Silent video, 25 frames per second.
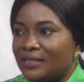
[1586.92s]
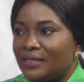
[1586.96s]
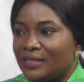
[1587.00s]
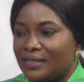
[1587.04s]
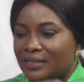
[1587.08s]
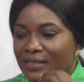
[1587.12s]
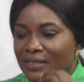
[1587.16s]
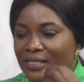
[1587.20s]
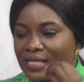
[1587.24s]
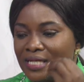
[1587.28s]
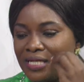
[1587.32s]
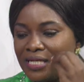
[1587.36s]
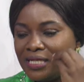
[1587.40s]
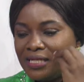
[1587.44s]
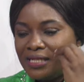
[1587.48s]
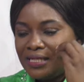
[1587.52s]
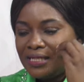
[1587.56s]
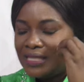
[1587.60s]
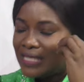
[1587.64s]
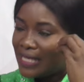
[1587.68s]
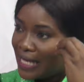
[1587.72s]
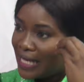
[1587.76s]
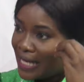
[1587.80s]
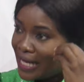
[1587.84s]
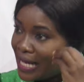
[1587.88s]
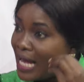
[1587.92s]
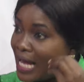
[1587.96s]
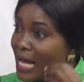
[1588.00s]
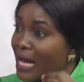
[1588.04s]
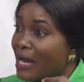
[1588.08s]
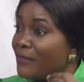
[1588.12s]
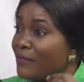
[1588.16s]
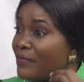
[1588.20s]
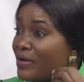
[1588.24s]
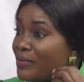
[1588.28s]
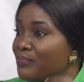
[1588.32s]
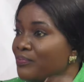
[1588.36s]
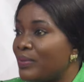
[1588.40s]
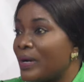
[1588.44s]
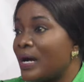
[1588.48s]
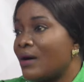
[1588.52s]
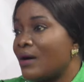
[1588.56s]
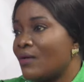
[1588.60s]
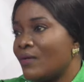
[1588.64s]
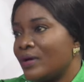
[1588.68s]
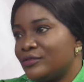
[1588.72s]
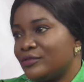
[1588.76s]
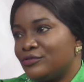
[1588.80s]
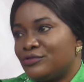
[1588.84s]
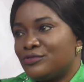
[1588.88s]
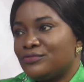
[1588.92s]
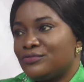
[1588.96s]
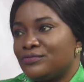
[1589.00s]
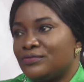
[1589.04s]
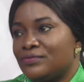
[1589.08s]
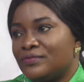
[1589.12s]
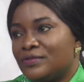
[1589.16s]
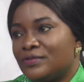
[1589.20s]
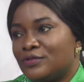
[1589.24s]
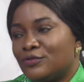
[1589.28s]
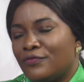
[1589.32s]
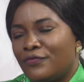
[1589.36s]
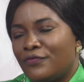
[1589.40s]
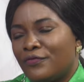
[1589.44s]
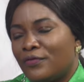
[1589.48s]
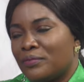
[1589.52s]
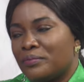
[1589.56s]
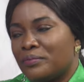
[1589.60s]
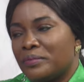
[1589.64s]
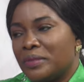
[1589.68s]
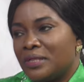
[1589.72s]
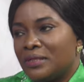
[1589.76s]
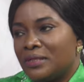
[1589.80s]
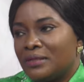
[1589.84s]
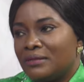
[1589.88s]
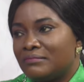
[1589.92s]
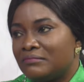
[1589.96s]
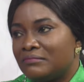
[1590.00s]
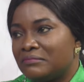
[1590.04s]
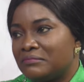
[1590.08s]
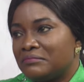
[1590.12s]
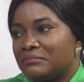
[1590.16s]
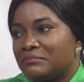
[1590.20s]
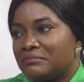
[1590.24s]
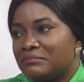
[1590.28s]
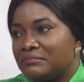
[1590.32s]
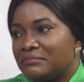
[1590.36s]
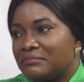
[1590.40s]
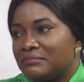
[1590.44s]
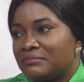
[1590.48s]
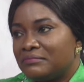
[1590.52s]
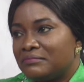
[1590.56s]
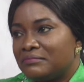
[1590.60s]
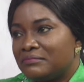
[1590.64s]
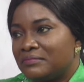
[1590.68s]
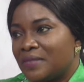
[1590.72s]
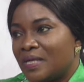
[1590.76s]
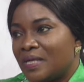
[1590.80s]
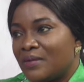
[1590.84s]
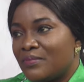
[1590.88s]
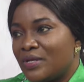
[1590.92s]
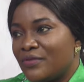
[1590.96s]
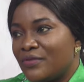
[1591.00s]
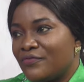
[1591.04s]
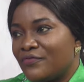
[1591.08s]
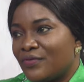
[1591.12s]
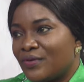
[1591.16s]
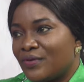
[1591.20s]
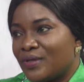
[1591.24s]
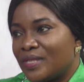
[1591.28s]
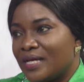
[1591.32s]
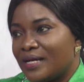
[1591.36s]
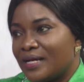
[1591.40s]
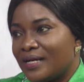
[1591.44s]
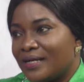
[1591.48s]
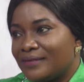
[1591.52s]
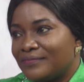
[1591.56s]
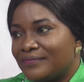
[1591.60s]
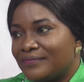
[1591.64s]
And they carry power too. Mm-hmm. So for me, I mean for that.